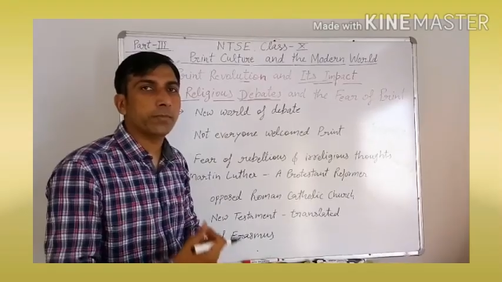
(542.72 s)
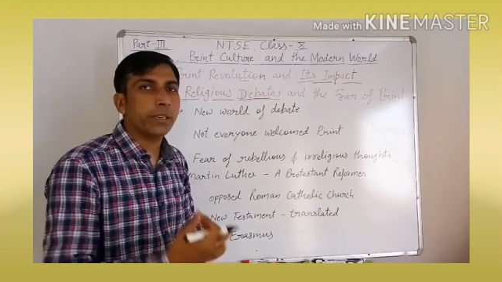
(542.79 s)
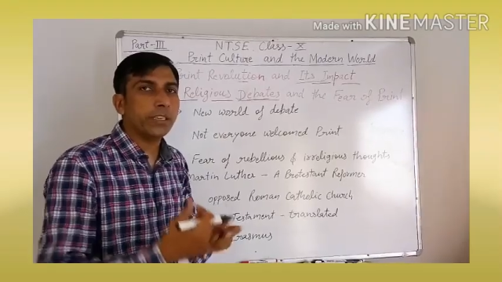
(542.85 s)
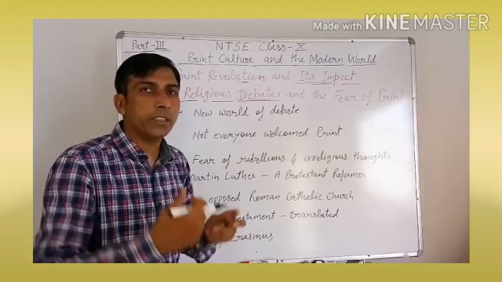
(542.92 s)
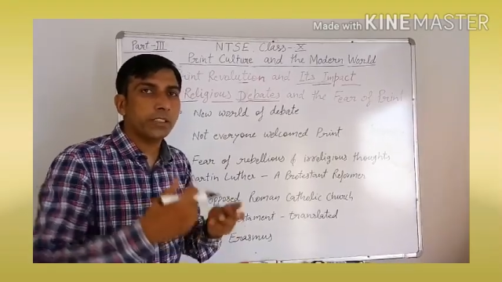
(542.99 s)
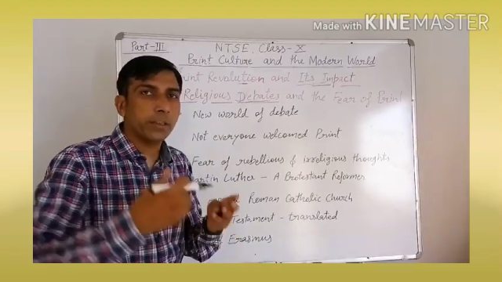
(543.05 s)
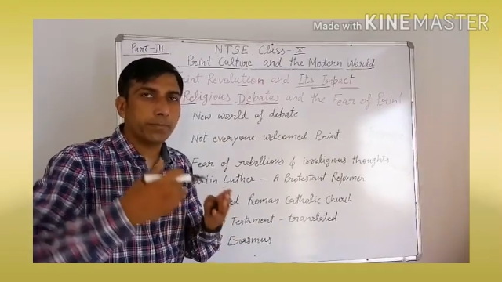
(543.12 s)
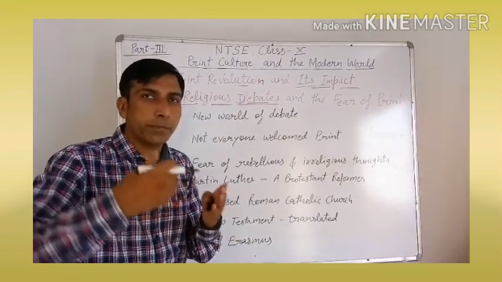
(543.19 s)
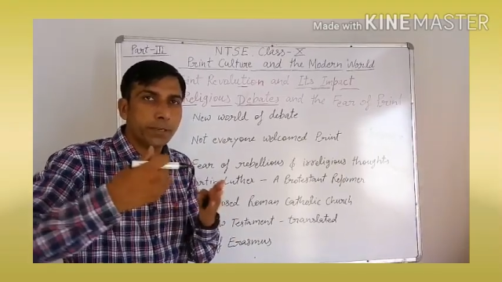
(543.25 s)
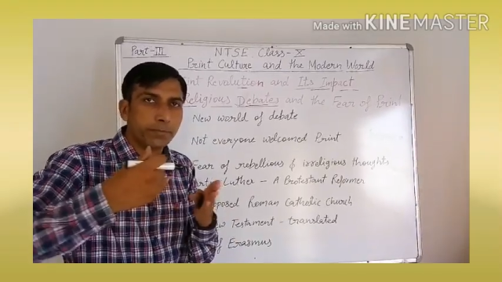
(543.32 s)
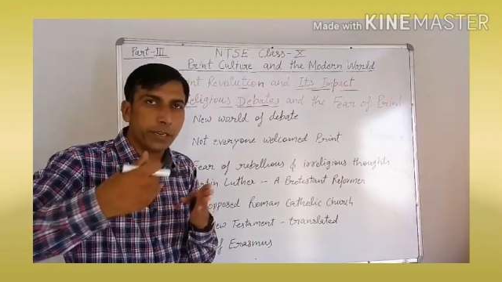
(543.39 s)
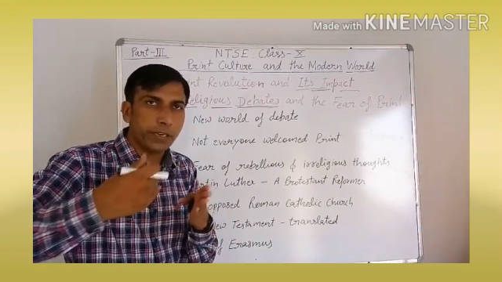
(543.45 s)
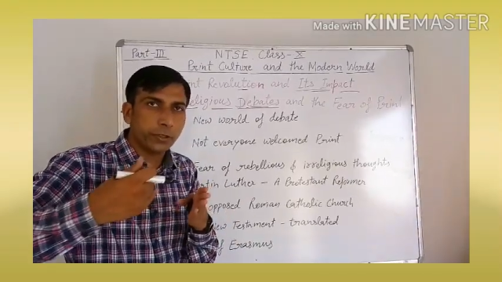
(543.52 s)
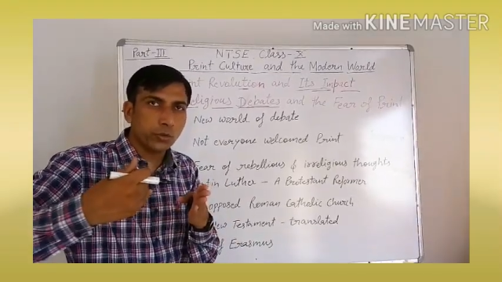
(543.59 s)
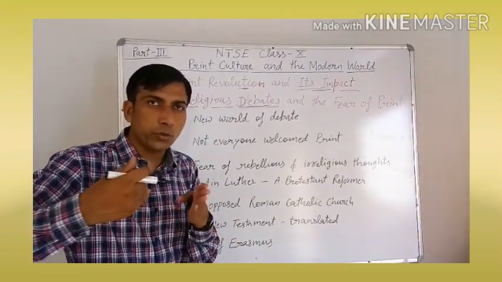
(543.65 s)
Means the
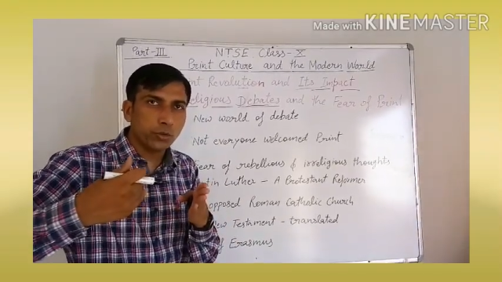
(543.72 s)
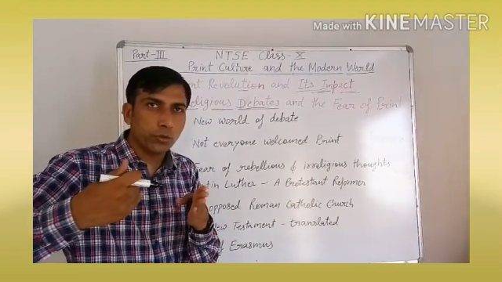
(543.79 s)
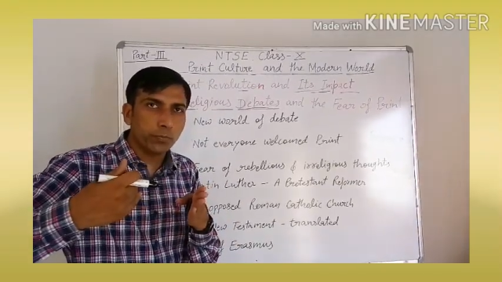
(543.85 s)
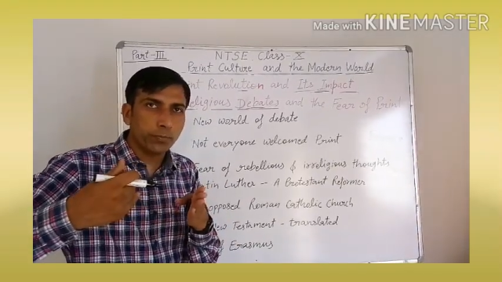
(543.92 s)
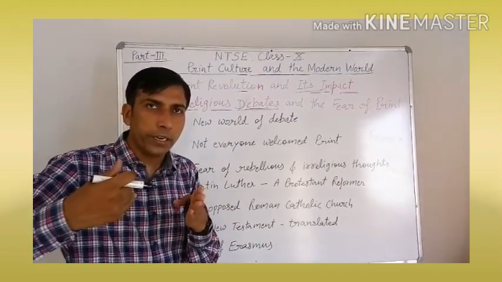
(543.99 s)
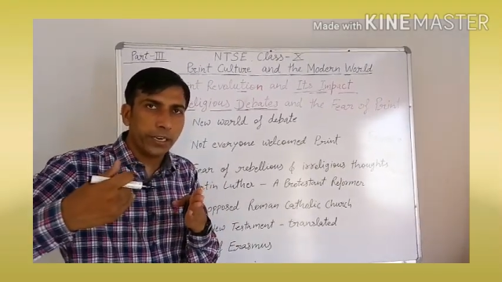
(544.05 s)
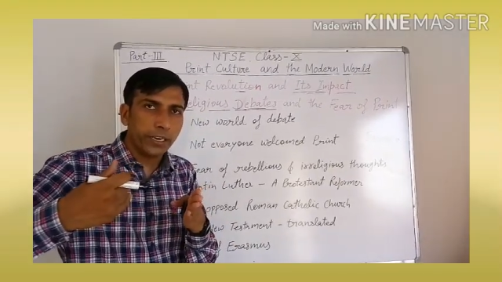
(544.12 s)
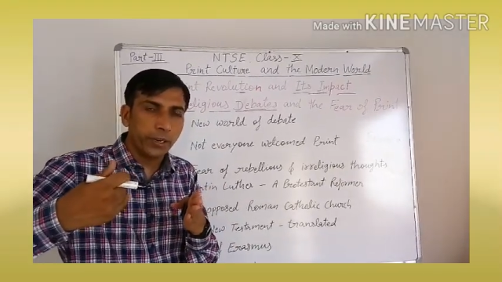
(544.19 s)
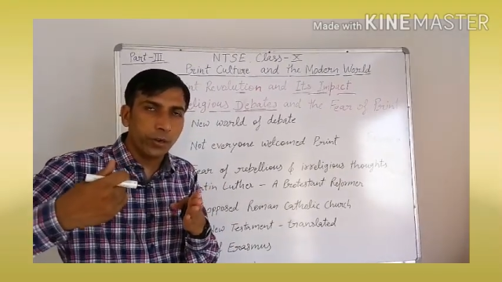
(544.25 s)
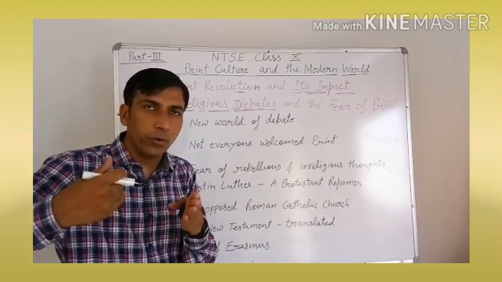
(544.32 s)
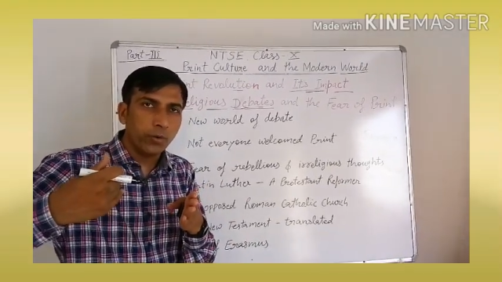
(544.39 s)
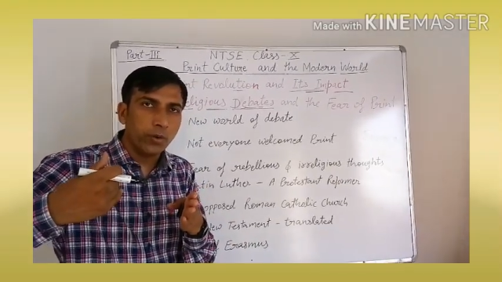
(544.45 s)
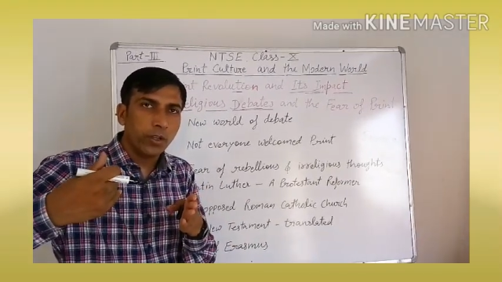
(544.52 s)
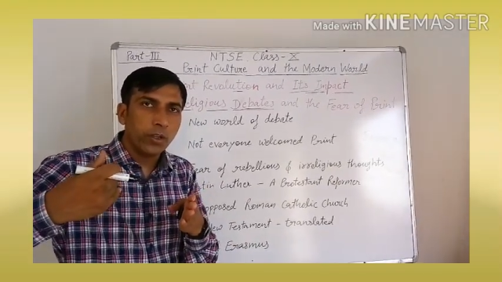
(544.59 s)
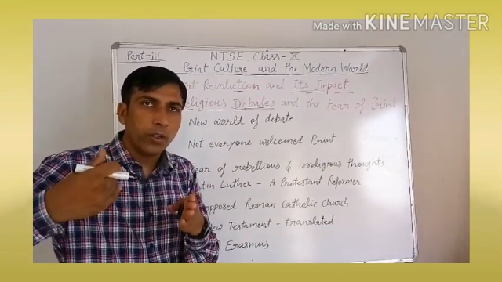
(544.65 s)
people used to believe